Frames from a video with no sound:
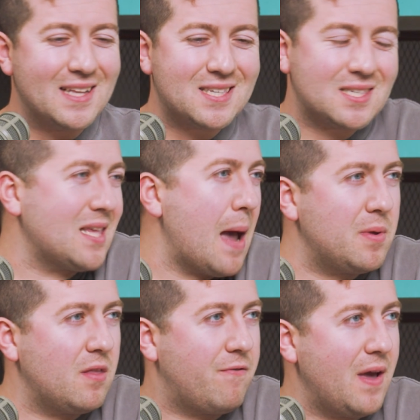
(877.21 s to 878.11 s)
it's a slap
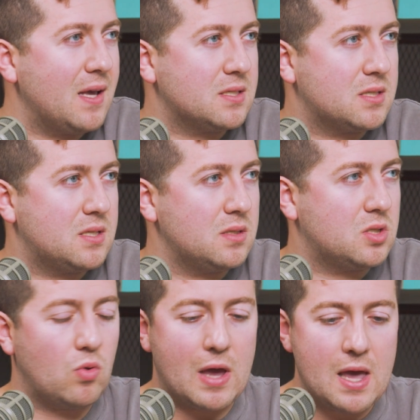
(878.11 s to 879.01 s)
in the face
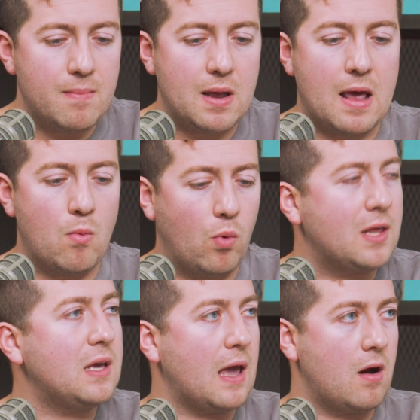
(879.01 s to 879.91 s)
to him and what
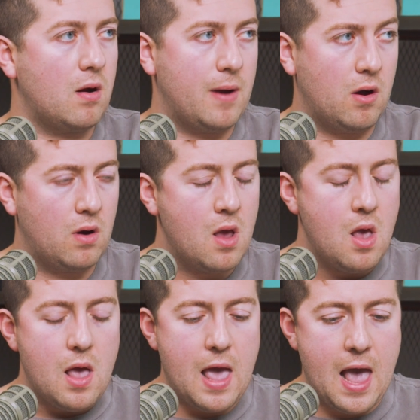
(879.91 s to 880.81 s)
he cared about
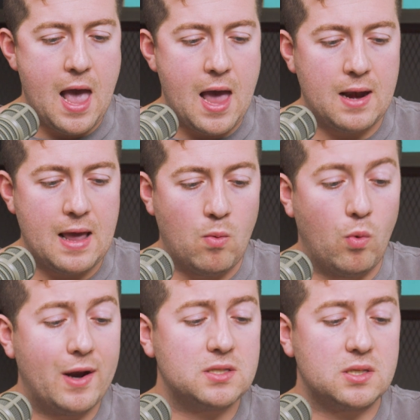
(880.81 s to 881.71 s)
and
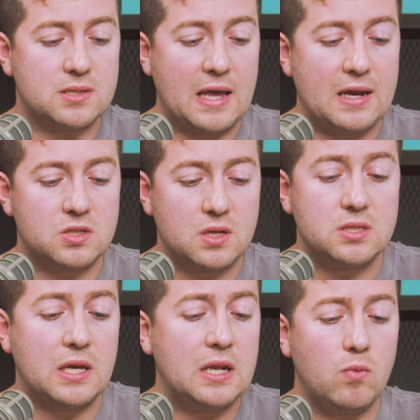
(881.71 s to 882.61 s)
what his estate is
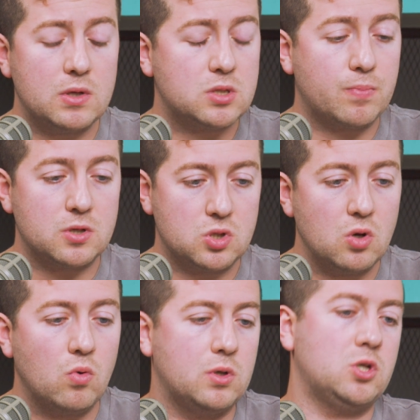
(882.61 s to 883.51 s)
continuing to
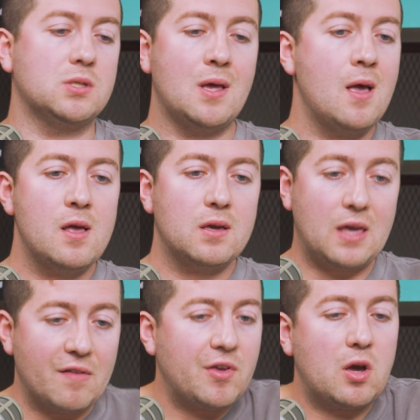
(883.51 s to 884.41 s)
pursue, which is
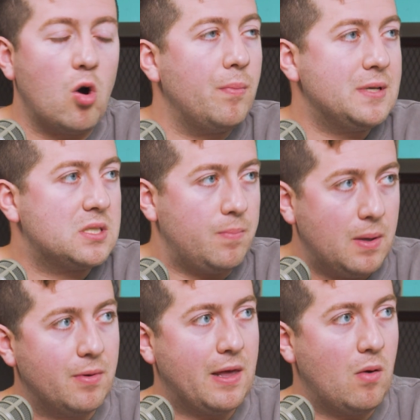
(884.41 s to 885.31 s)
giving Kobe's to
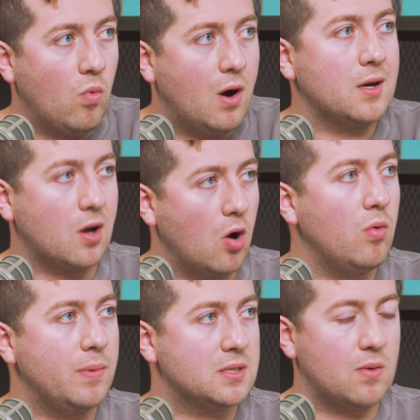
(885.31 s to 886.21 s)
people that want
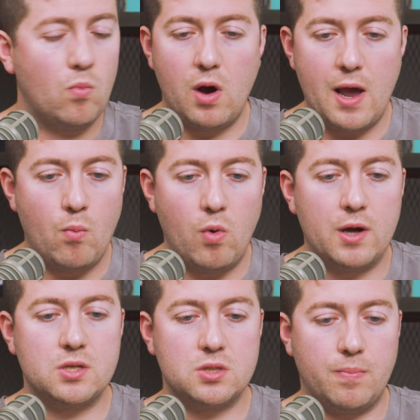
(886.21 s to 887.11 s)
Kobe's and
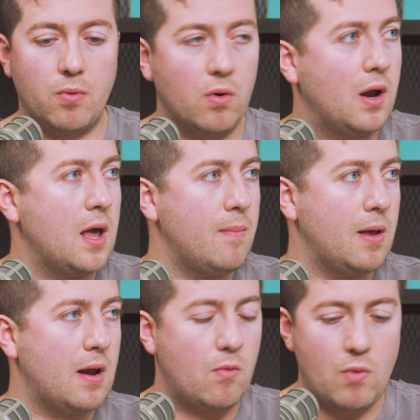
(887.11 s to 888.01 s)
want to support him
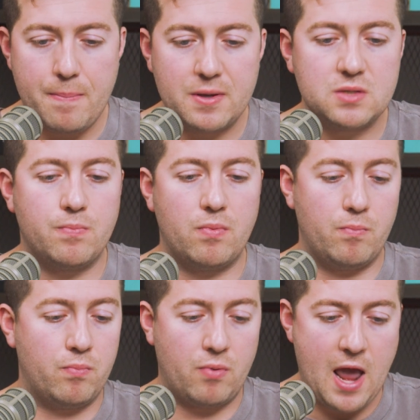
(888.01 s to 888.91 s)
and rep his
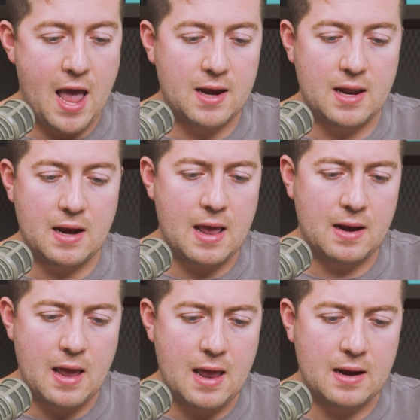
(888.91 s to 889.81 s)
brand
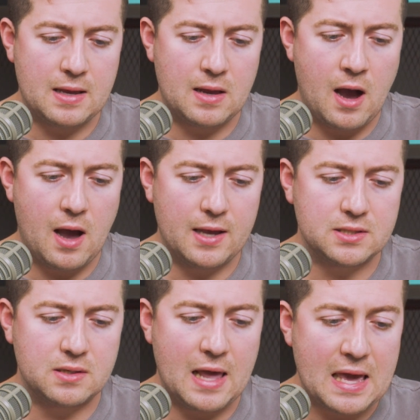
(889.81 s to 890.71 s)
and
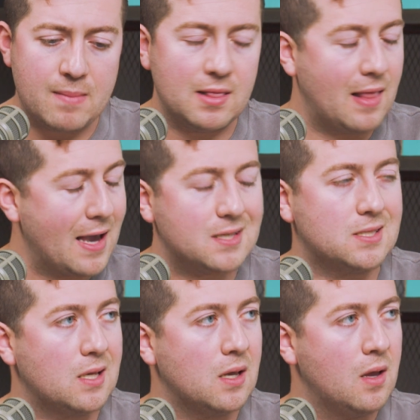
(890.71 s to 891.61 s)
his name and
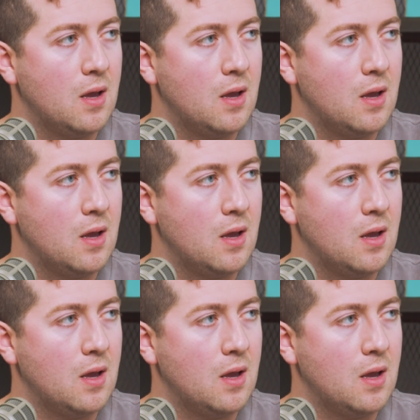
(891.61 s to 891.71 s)
legacy,